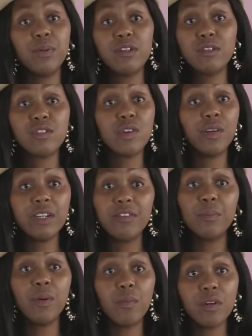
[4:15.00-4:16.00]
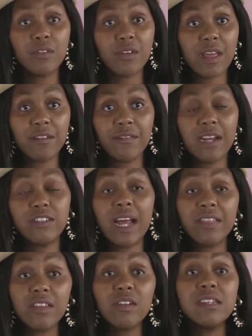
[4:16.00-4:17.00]
producer or even promoter for that fact,
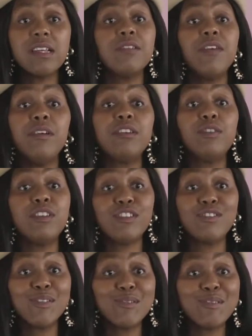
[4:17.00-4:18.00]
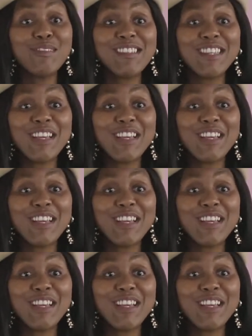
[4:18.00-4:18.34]
I think you can take very traditional routes.